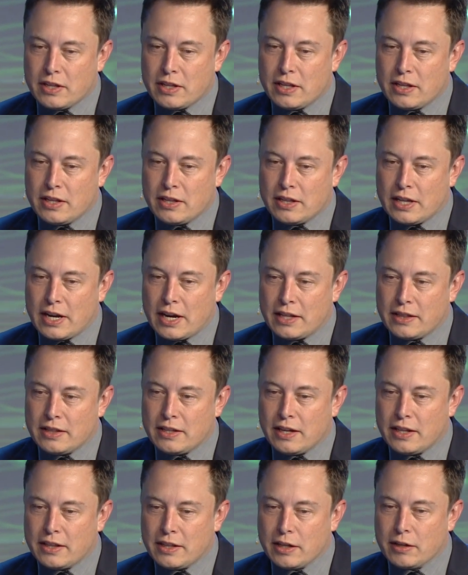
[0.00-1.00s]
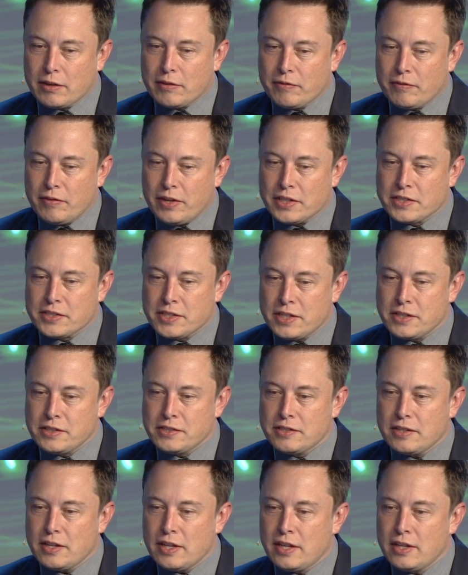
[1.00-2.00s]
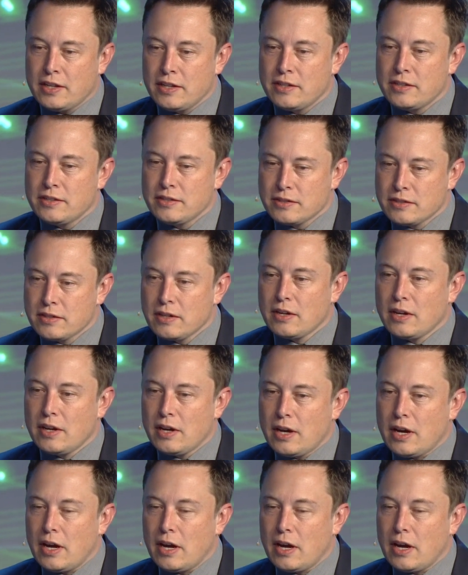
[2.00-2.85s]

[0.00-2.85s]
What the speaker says: that I think makes sense is